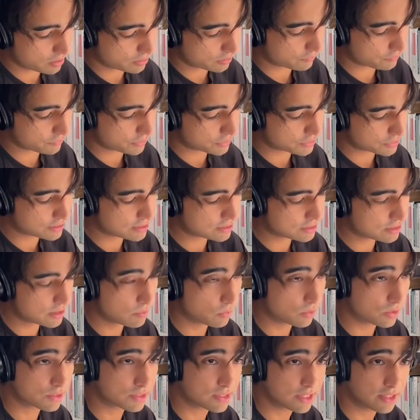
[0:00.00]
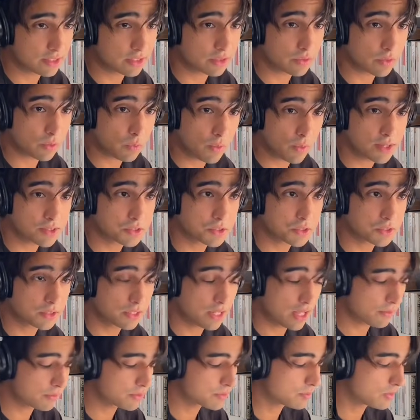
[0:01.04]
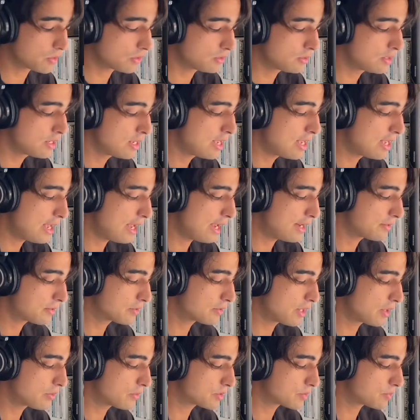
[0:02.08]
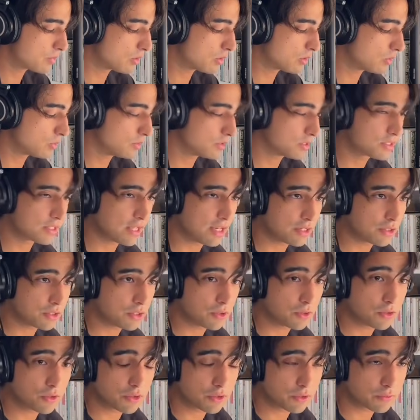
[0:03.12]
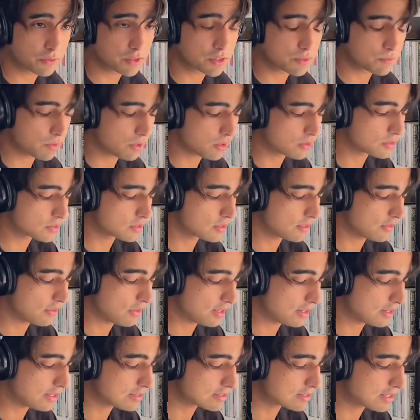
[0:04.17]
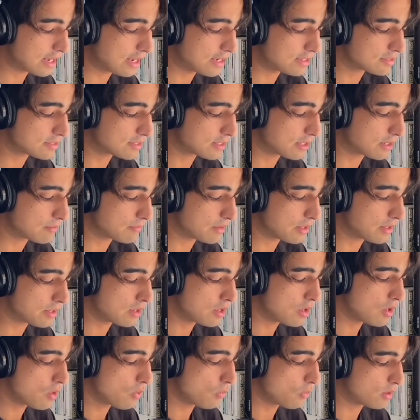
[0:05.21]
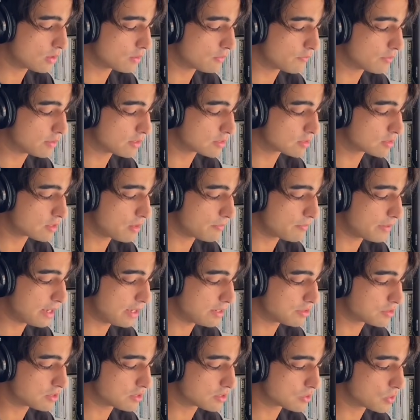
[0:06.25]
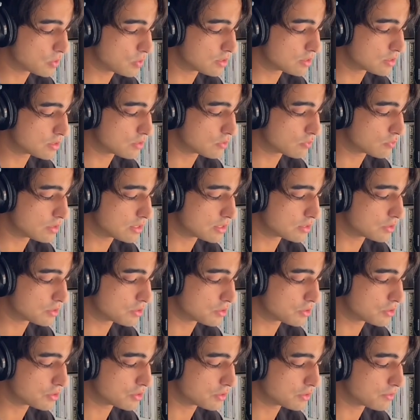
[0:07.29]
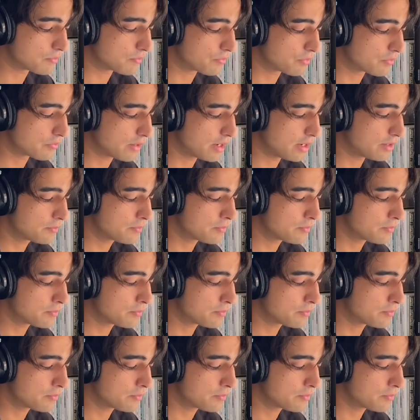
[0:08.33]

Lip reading: of your system will send a request to your language model, and your language model will send you the response. In this case, it can be one of the sub-agents who is the researcher, right?